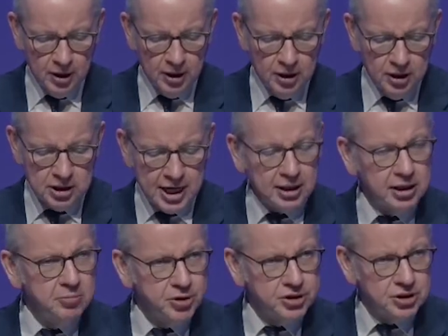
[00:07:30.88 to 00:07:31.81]
Tackling
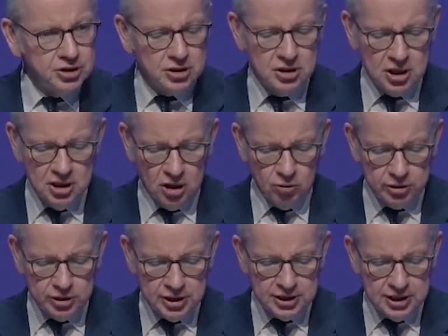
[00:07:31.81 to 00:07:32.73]
persistent
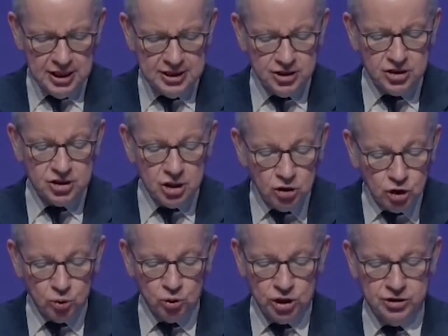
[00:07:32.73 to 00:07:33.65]
inequalities is a social
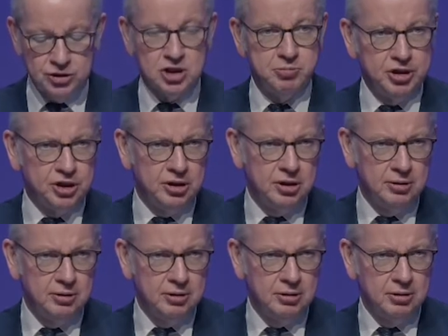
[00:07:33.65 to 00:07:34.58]
justice mission,
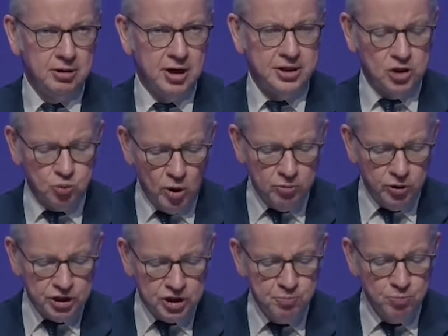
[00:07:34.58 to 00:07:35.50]
and it's one which
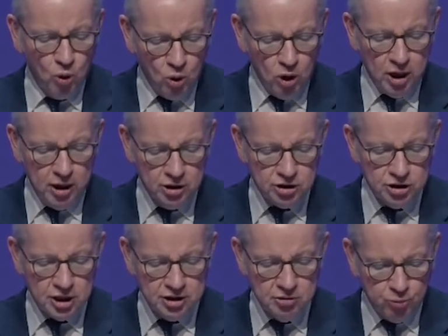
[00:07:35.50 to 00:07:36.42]
is more urgent
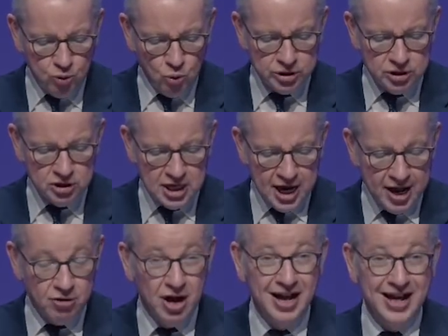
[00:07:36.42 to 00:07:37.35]
and important now
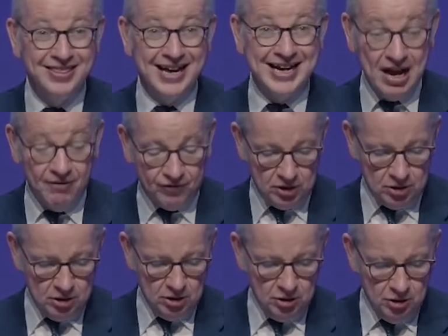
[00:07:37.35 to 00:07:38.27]
than ever,
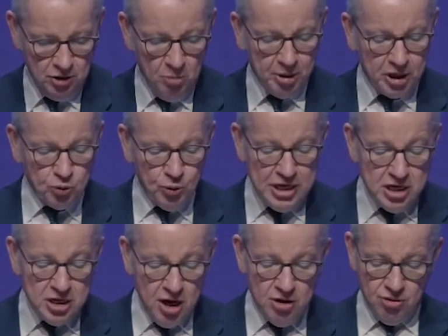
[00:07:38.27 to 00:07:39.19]
because we
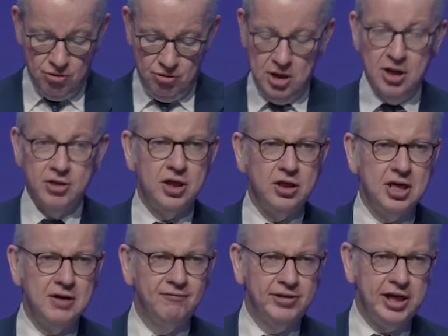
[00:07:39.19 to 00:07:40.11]
know that the
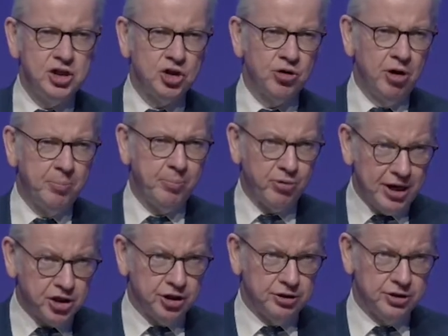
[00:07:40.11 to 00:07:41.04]
inflationary
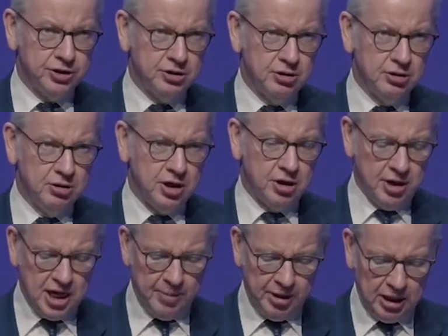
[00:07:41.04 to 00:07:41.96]
pressures that are
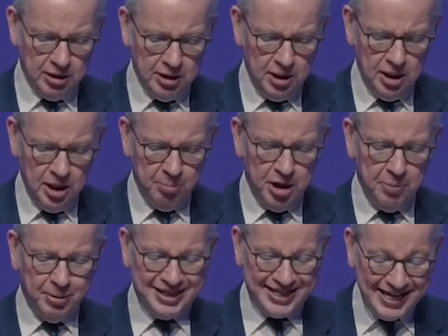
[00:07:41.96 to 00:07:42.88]
coming bear
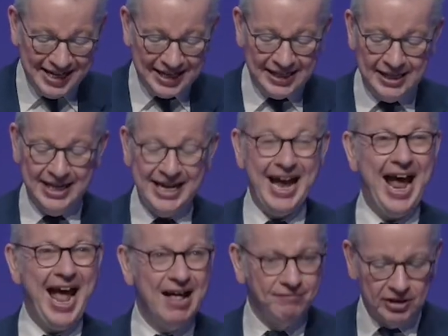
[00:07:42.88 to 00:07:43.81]
particularly
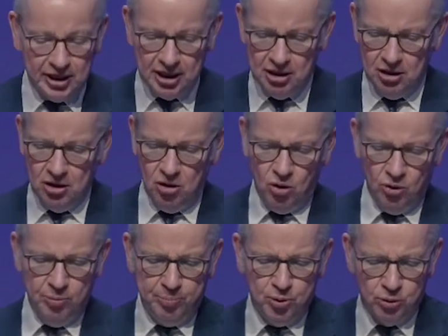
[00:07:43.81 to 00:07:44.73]
heavily on the
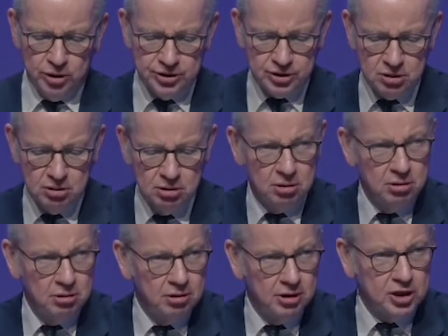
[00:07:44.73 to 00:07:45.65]
poorest.
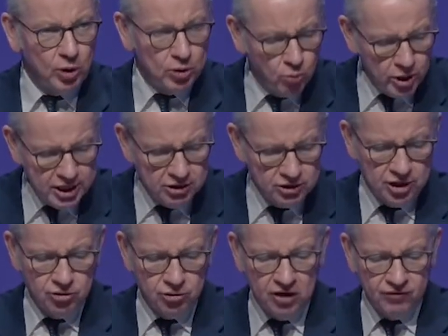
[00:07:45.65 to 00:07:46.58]
That's why we in
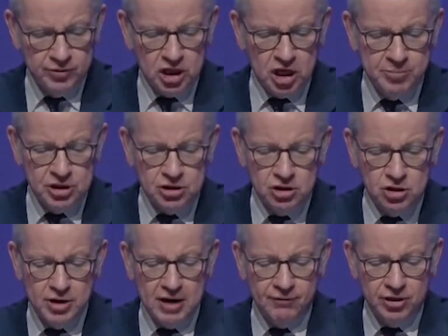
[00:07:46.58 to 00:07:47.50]
central government are committed to doing
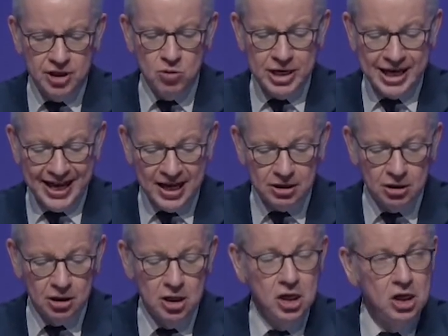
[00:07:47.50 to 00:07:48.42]
everything we can
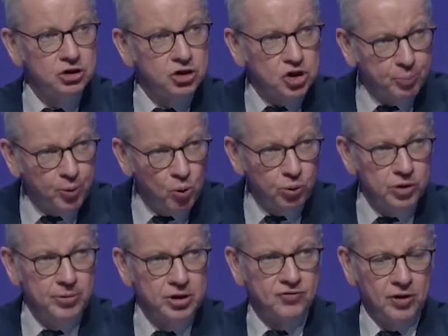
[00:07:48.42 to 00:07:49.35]
to support the
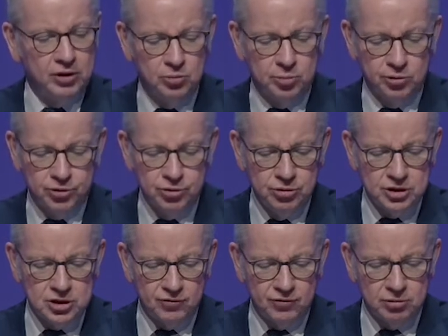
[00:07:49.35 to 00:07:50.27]
most vulnerable through this
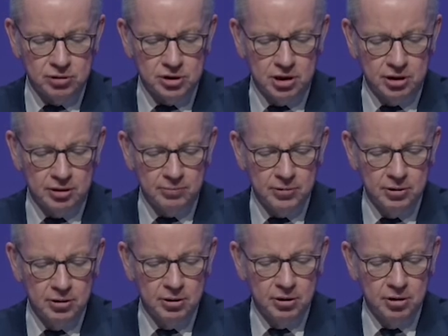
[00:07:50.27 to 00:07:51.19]
difficult time.
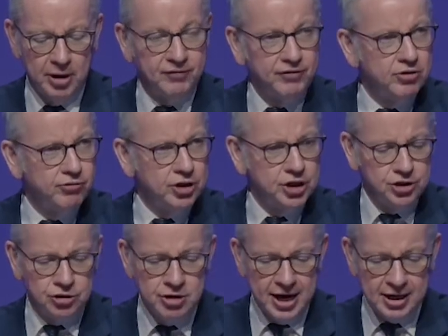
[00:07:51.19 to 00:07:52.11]
My friend Rishi
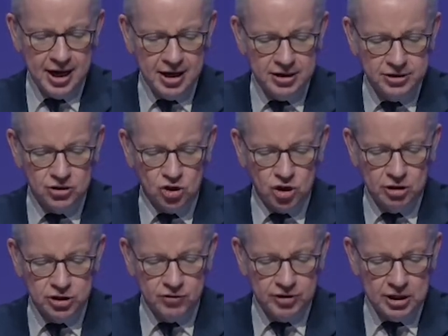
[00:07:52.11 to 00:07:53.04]
Sunak has, as
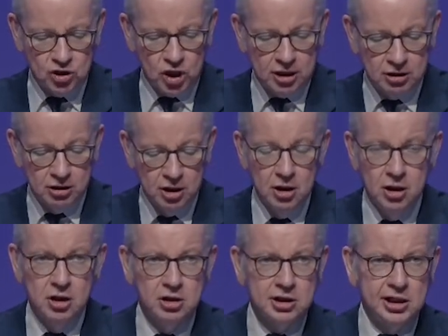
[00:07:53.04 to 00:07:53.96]
Chancellor of the Exchequer,
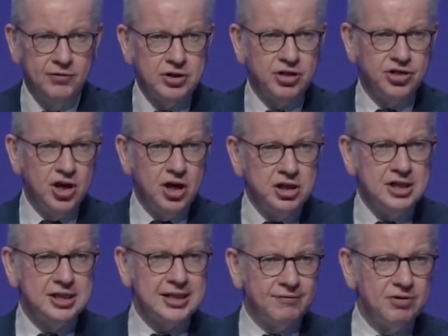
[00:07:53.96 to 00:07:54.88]
delivered a
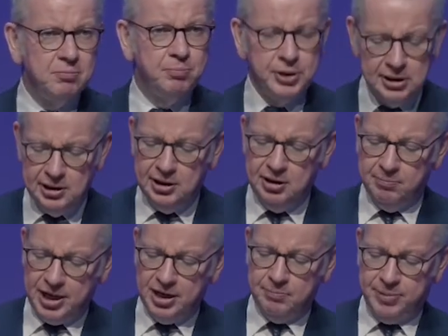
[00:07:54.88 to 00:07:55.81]
£37 billion
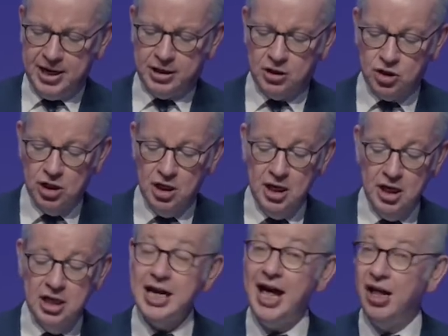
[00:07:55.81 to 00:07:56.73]
package
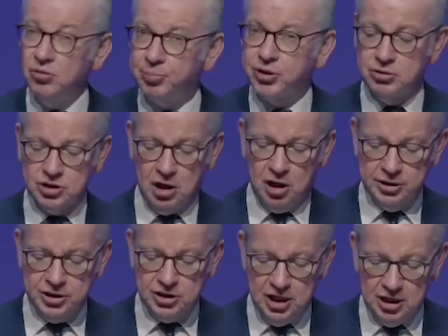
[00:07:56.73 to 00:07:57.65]
to help those
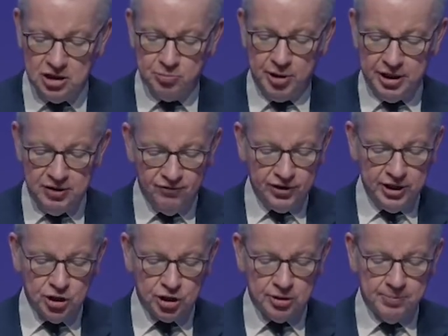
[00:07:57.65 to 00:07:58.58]
hardest hit by
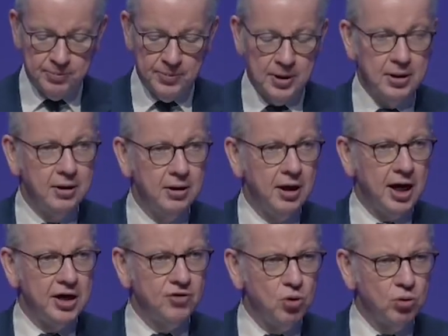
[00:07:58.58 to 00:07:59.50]
inflation. And
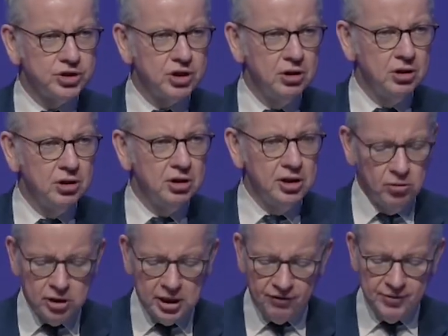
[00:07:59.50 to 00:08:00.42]
of course, local
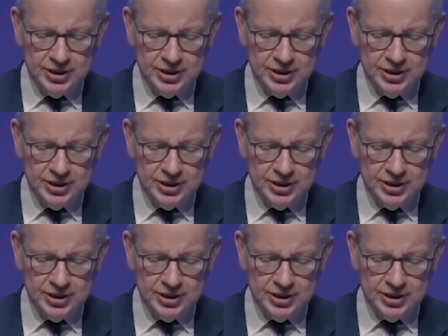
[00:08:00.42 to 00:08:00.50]
government